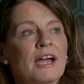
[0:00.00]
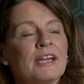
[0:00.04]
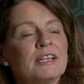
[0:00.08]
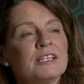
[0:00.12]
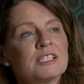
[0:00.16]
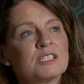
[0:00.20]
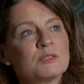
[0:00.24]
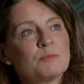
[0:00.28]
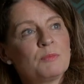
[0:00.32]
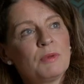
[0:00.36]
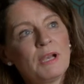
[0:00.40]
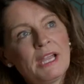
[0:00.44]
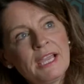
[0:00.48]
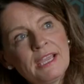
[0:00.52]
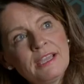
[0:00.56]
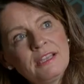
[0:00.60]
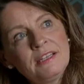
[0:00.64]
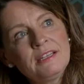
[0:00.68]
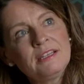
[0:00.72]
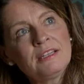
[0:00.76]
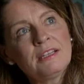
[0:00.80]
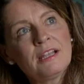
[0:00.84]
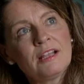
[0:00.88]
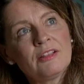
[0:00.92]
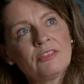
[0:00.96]
I
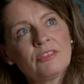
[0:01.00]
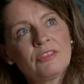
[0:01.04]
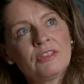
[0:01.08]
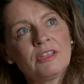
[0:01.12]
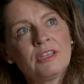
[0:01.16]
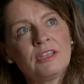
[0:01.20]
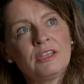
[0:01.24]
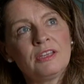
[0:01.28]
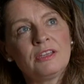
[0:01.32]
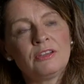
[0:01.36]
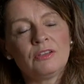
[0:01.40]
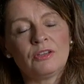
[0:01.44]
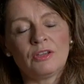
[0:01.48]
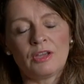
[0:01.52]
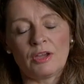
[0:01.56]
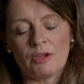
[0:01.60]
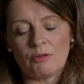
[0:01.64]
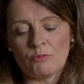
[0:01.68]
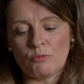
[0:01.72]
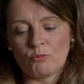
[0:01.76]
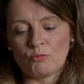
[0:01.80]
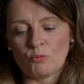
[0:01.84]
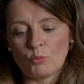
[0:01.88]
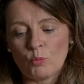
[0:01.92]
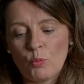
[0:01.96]
explain the
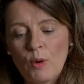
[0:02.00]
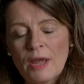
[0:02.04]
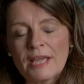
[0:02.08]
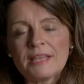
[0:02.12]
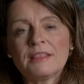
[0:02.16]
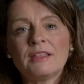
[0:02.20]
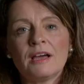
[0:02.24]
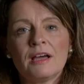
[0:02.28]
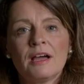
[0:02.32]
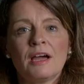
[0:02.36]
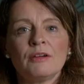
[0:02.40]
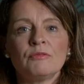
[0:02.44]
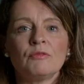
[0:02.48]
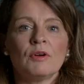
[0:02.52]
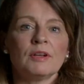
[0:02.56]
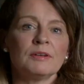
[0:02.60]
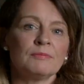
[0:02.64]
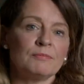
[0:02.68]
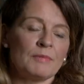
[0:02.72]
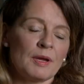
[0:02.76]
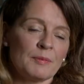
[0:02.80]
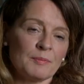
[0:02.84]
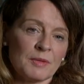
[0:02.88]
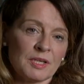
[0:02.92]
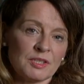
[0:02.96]
way that I
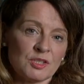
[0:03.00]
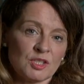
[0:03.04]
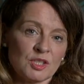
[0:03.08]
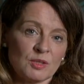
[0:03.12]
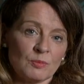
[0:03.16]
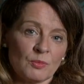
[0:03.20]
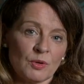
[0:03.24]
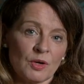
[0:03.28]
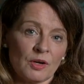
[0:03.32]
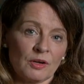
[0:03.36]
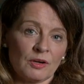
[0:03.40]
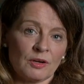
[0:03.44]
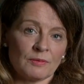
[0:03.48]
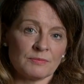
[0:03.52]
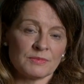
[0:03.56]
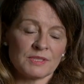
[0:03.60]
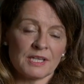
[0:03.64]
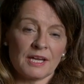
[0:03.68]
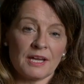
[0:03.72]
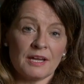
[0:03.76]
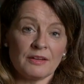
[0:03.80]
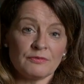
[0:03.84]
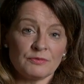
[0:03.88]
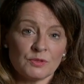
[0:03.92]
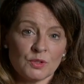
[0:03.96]
run my mentoring programs.
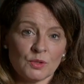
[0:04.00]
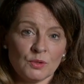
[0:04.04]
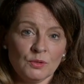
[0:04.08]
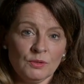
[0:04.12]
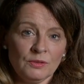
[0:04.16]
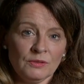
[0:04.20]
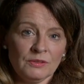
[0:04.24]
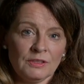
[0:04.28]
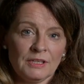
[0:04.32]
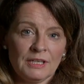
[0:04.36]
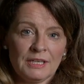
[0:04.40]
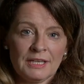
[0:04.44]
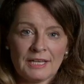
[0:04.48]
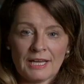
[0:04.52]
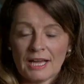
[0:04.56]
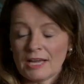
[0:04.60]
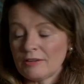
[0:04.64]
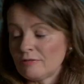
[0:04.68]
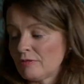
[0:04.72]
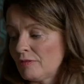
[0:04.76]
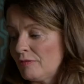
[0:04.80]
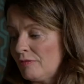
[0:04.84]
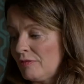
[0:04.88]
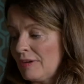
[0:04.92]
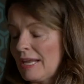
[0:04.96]
I have two. I
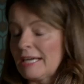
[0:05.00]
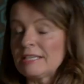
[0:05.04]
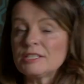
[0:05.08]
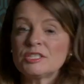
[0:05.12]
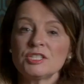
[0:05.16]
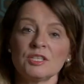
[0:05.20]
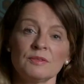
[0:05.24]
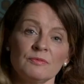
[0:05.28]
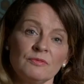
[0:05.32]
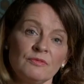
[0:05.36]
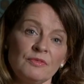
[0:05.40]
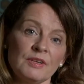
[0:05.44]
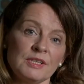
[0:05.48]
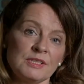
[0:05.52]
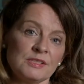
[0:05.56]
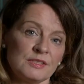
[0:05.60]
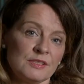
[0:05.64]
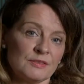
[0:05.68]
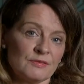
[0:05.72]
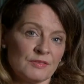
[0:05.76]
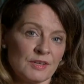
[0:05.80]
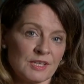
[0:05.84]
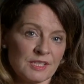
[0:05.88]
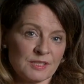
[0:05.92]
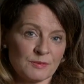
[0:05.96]
have a flagship
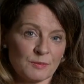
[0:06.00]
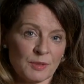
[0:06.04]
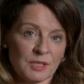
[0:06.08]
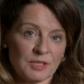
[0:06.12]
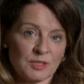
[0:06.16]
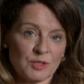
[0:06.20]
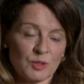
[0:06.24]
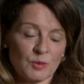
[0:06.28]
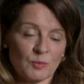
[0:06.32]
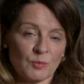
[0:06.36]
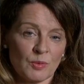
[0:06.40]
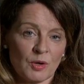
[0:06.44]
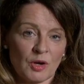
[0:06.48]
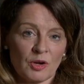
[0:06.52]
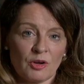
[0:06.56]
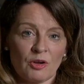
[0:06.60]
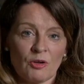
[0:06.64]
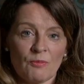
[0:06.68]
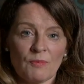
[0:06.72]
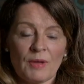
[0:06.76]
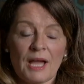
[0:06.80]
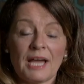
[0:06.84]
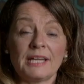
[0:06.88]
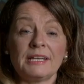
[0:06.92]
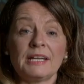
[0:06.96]
face-to-face mentoring
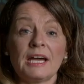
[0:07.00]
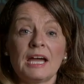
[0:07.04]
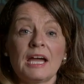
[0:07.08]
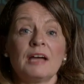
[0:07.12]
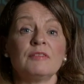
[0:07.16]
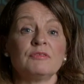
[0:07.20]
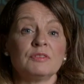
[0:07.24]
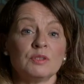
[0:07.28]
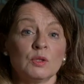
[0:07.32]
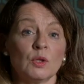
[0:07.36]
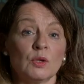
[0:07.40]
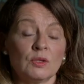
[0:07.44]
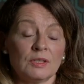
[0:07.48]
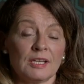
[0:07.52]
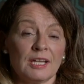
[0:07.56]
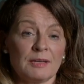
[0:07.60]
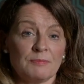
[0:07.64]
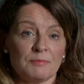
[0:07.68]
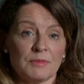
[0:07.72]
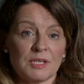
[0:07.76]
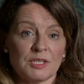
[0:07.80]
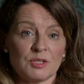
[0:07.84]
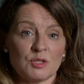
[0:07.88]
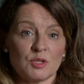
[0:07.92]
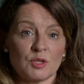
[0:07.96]
program and I have an
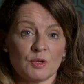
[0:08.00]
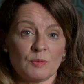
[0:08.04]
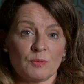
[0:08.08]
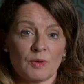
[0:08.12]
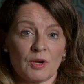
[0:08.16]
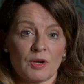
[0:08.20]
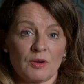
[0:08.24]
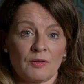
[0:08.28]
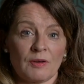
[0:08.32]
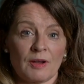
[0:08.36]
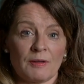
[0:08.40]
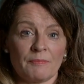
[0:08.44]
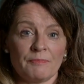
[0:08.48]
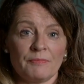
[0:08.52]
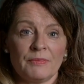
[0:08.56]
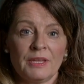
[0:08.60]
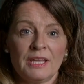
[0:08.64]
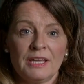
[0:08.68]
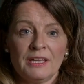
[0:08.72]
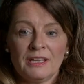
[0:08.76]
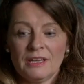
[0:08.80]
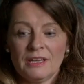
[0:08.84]
online mentoring program.